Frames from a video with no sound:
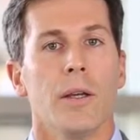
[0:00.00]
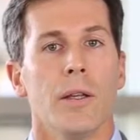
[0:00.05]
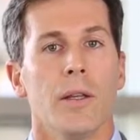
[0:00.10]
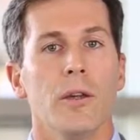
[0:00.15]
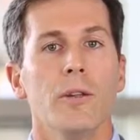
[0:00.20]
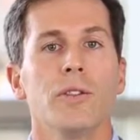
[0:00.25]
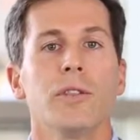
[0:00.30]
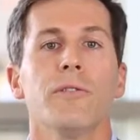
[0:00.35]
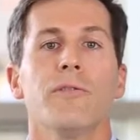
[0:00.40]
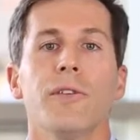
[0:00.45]

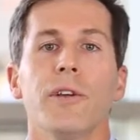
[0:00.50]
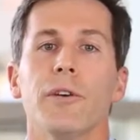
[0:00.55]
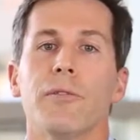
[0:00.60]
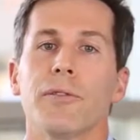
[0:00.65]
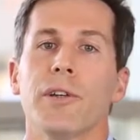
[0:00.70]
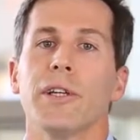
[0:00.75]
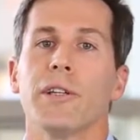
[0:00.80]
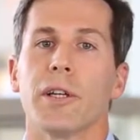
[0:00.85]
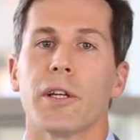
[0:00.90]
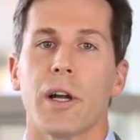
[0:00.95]
You should feel
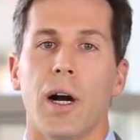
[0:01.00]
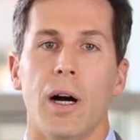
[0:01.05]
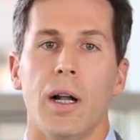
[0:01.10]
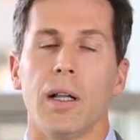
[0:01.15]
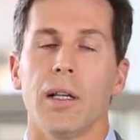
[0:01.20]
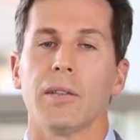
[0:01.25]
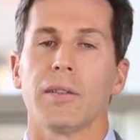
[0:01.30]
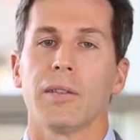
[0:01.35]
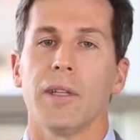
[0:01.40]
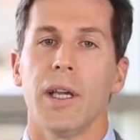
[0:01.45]
free to
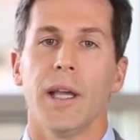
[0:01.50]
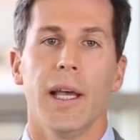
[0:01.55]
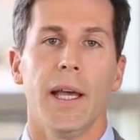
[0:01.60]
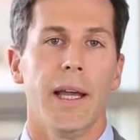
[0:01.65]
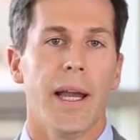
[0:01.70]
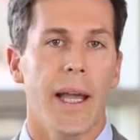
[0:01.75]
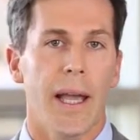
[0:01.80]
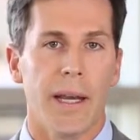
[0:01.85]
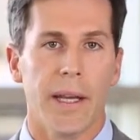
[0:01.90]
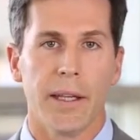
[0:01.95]
call us
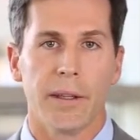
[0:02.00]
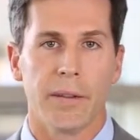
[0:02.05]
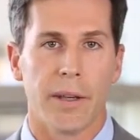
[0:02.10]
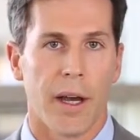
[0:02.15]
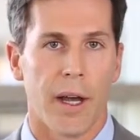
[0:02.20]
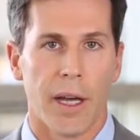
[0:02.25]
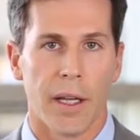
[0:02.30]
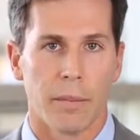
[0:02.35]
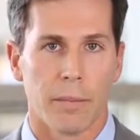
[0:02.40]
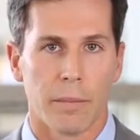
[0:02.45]
at any
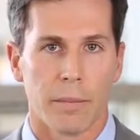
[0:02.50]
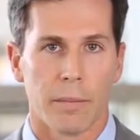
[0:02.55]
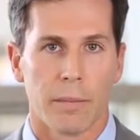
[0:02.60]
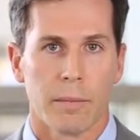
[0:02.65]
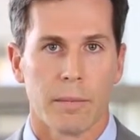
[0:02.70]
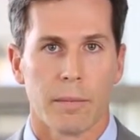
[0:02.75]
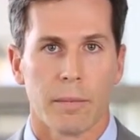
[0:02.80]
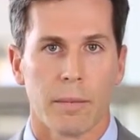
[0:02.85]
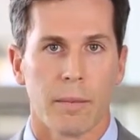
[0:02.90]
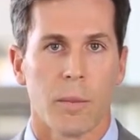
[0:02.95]
time,
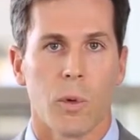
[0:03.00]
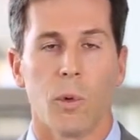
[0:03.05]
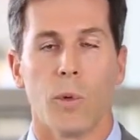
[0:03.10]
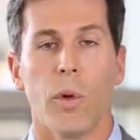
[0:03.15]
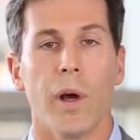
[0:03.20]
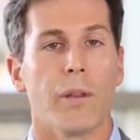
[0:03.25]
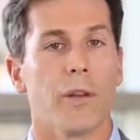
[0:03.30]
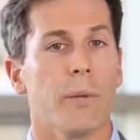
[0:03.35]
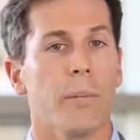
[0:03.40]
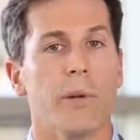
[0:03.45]

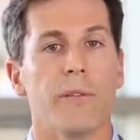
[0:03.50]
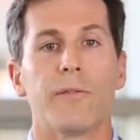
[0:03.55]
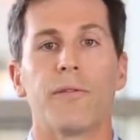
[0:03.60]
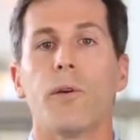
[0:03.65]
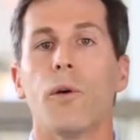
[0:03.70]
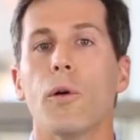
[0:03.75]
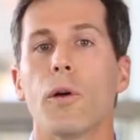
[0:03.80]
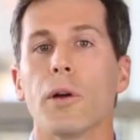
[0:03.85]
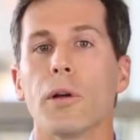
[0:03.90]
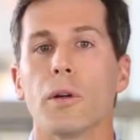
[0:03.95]
whether
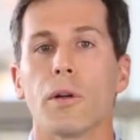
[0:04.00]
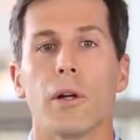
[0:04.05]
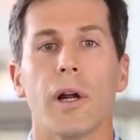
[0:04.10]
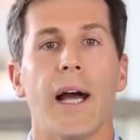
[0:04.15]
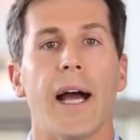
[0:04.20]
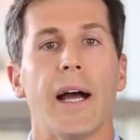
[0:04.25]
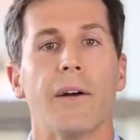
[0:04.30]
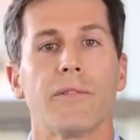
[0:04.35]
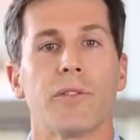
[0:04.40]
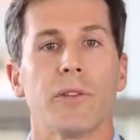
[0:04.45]
before or
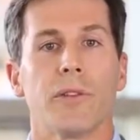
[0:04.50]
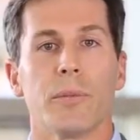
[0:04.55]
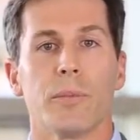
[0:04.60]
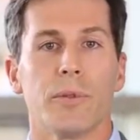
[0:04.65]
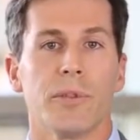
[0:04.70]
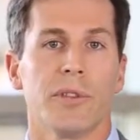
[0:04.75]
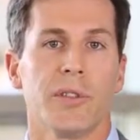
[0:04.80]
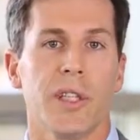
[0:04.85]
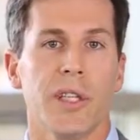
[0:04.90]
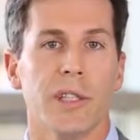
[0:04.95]
after the
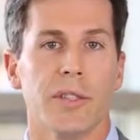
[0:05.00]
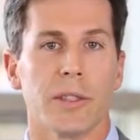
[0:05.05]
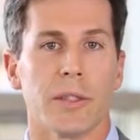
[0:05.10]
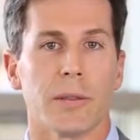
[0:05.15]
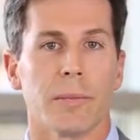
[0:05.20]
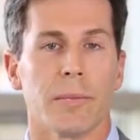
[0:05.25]
procedure.